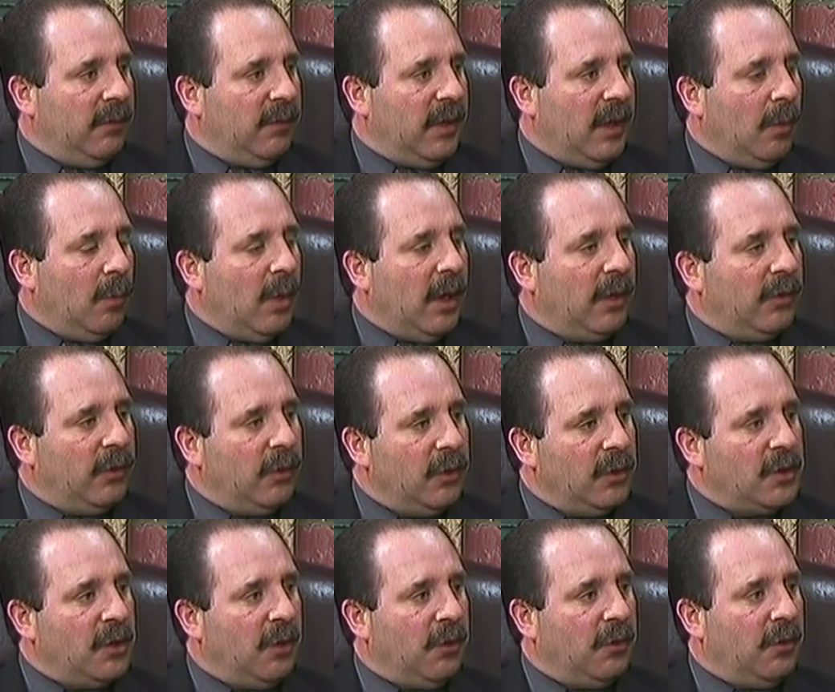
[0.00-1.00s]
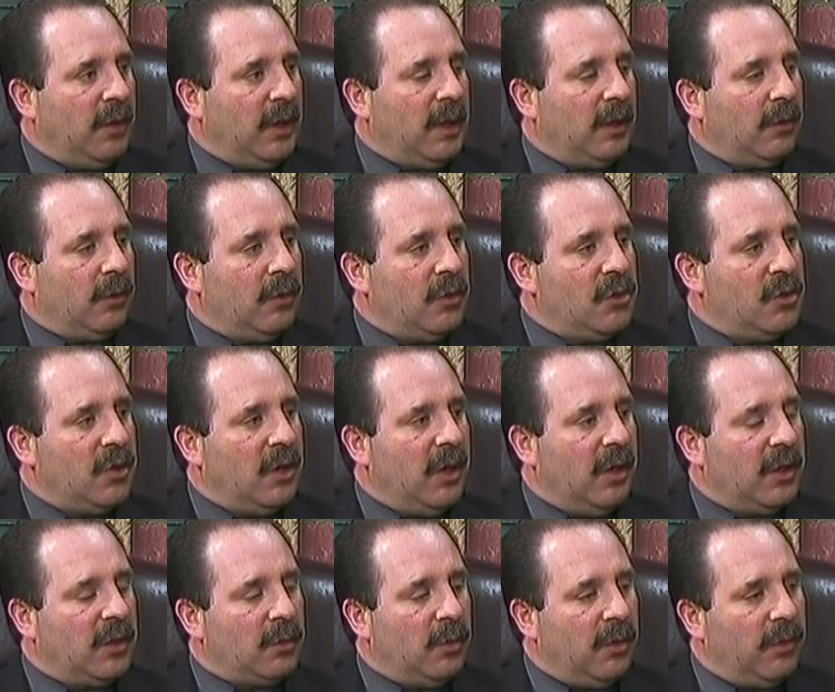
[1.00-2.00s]
they want their children to get those
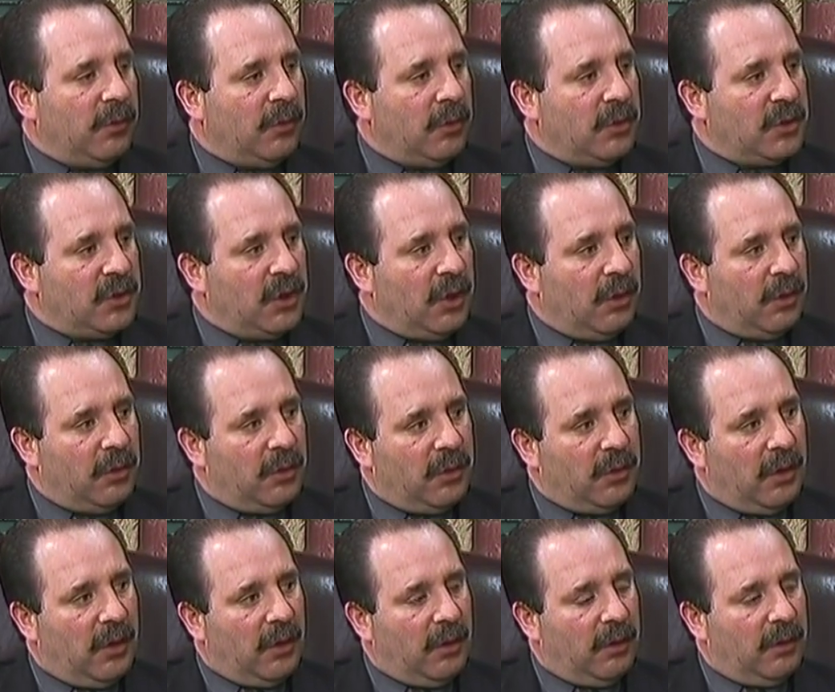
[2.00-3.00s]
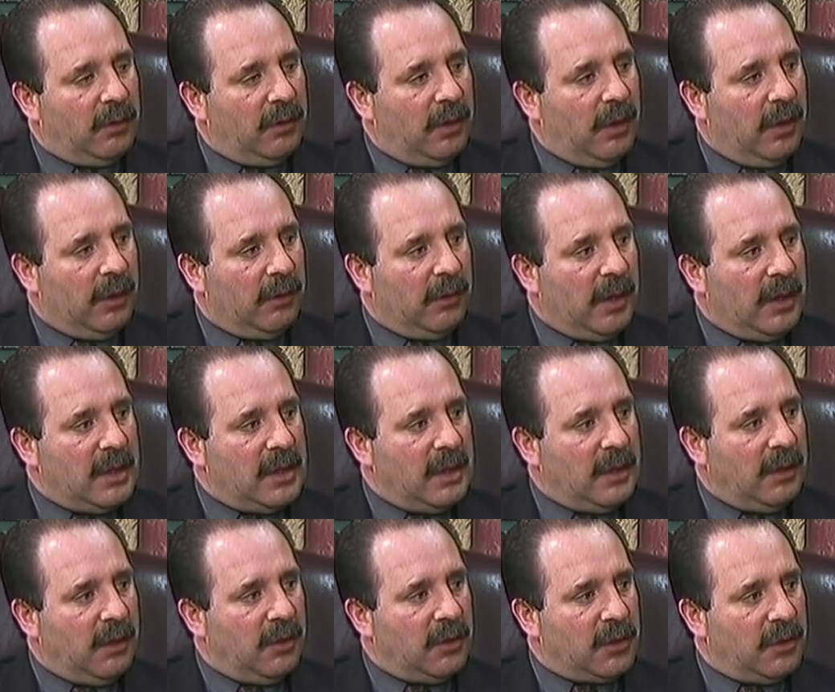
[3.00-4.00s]
shares, well, if those children are under
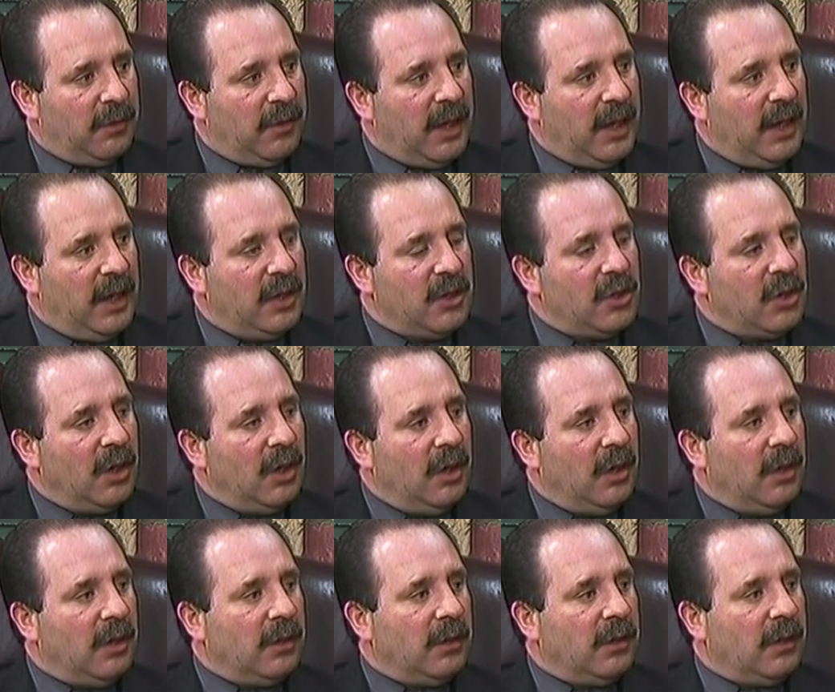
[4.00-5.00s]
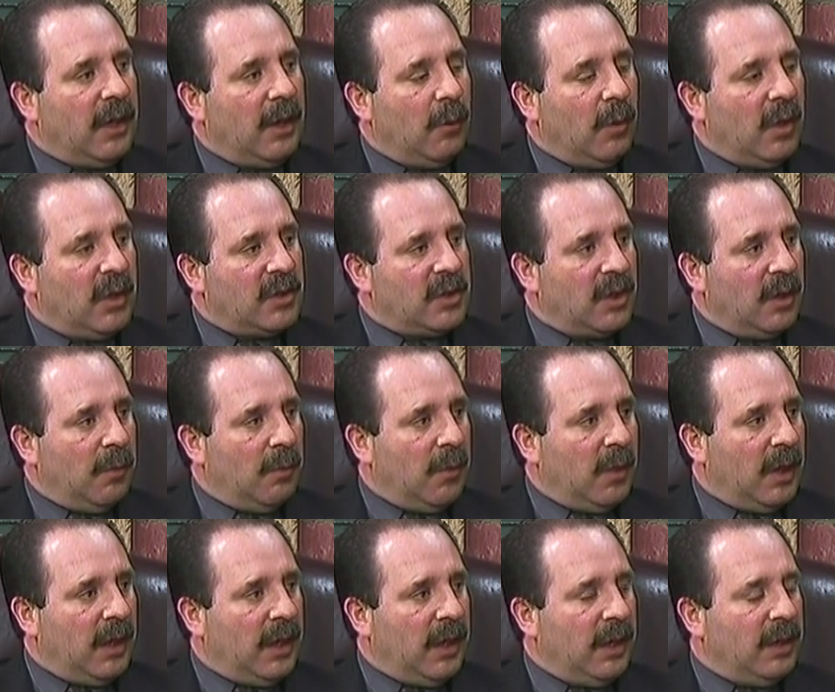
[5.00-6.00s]
18 years of age, do they want
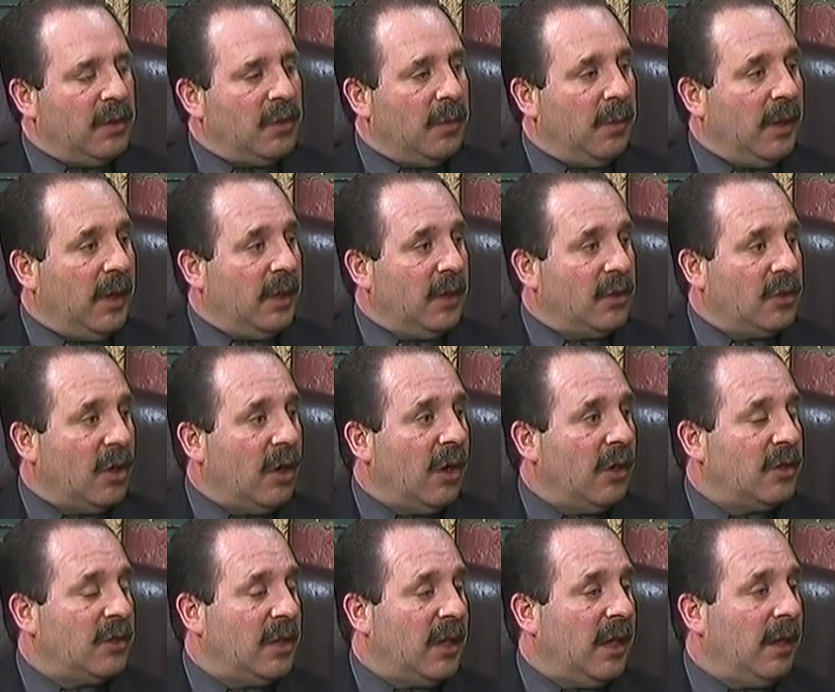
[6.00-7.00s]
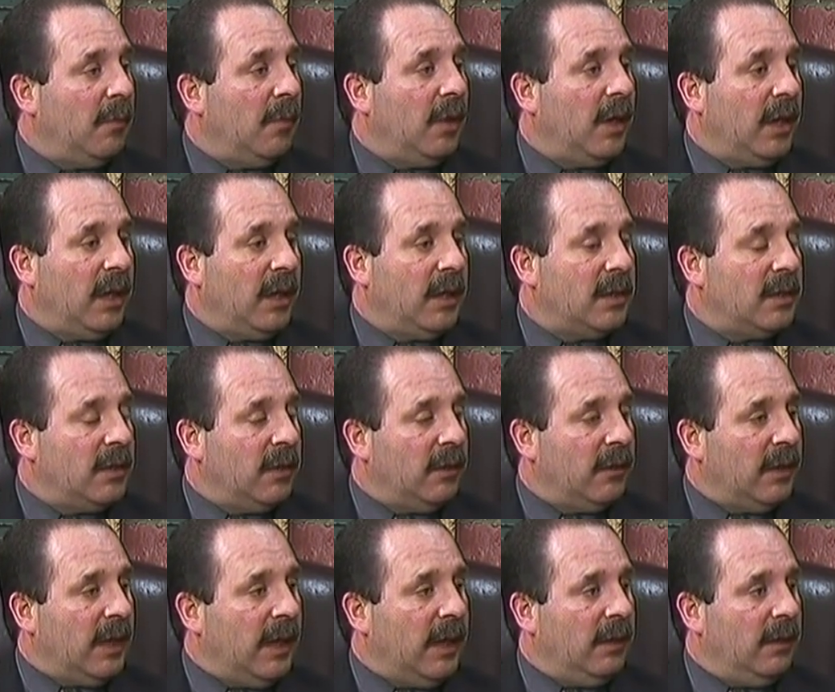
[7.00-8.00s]
somebody to be in charge of that money
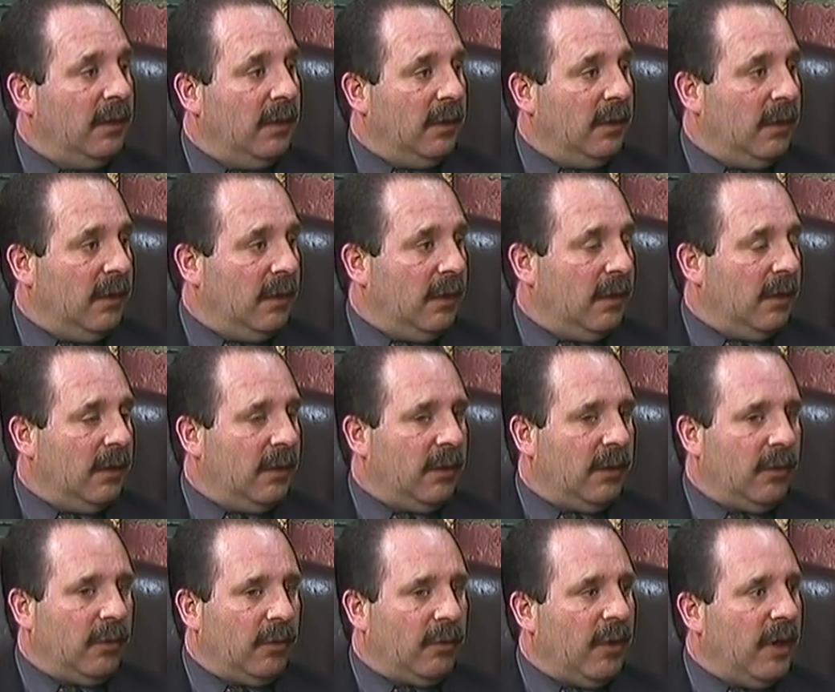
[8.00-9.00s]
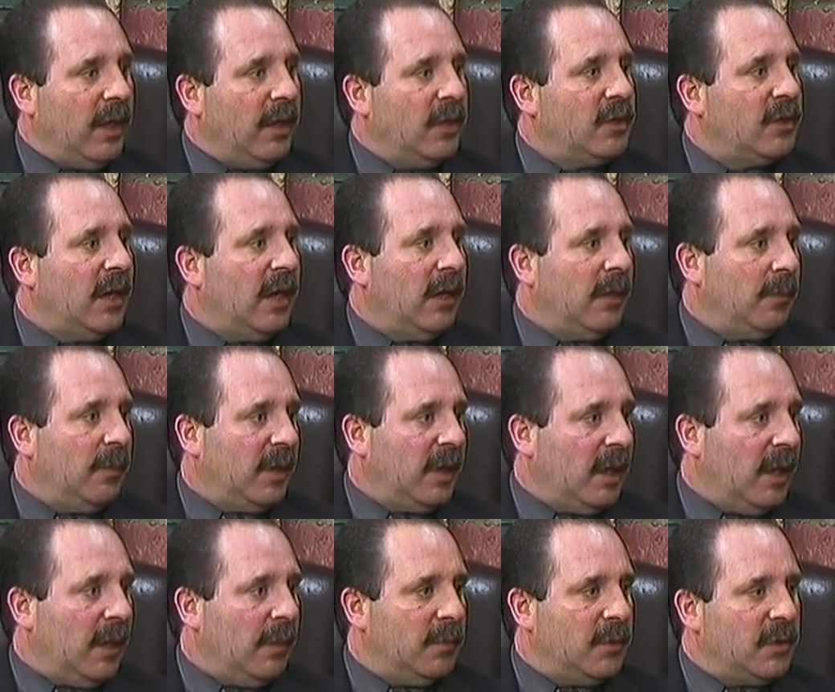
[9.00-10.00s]
until that their grandchild
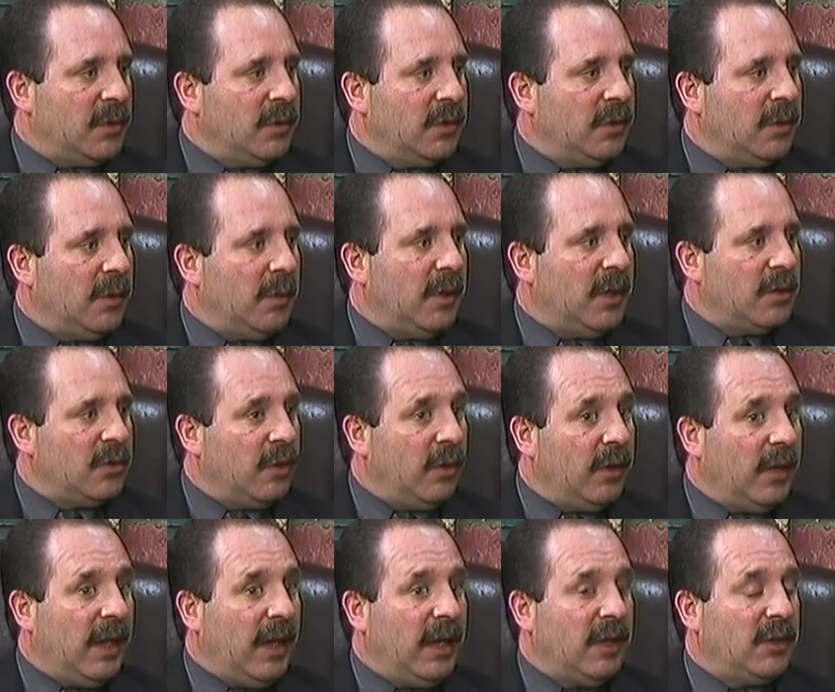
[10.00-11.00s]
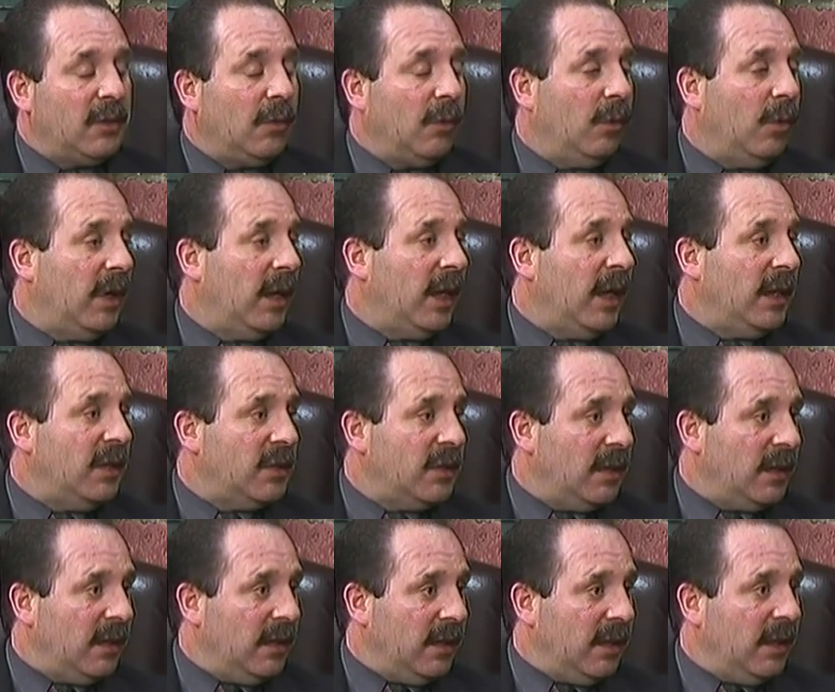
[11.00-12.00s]
becomes to be a certain age, and what age
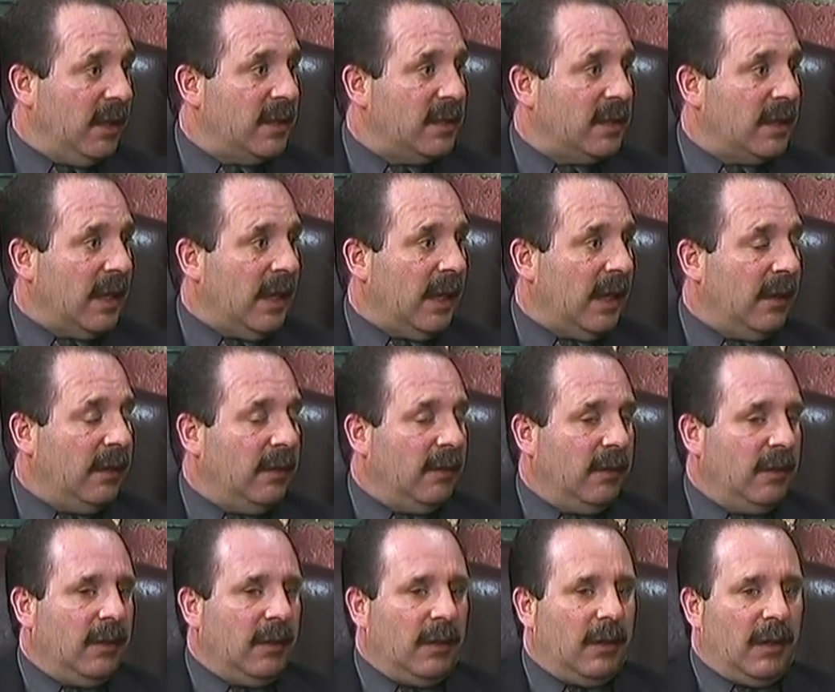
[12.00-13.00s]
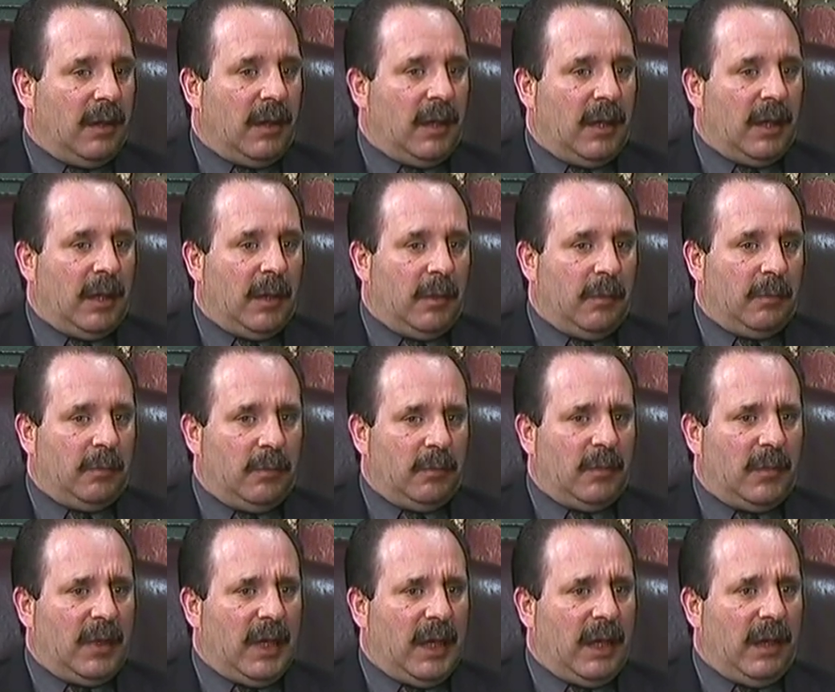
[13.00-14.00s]
is that? Mm-hmm.